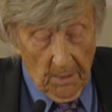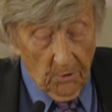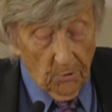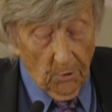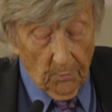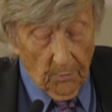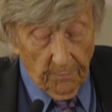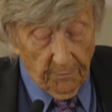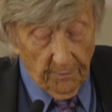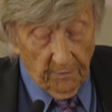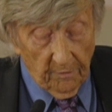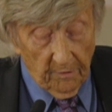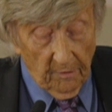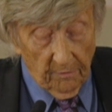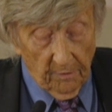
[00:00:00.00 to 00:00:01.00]
To
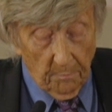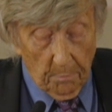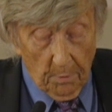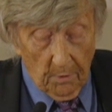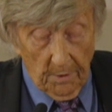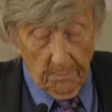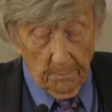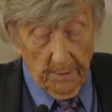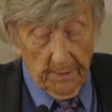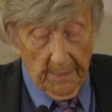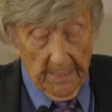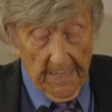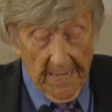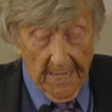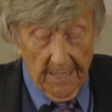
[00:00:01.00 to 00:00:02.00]
Griffith's disappointment
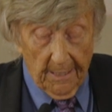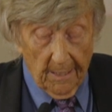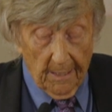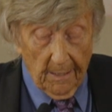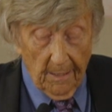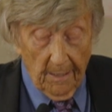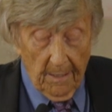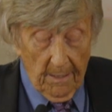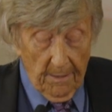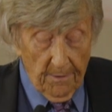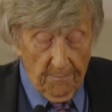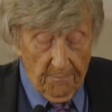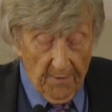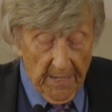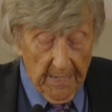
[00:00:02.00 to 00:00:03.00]
and anger,
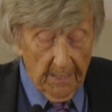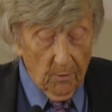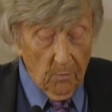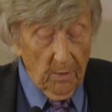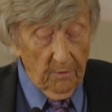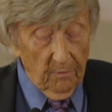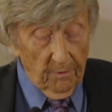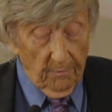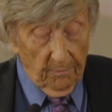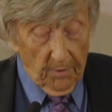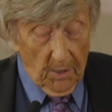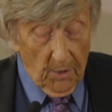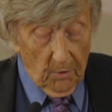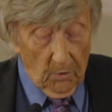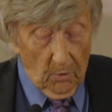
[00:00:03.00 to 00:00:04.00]
the vagaries of
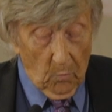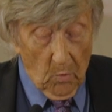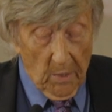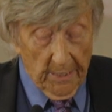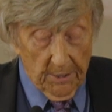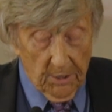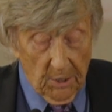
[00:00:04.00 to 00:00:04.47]
local white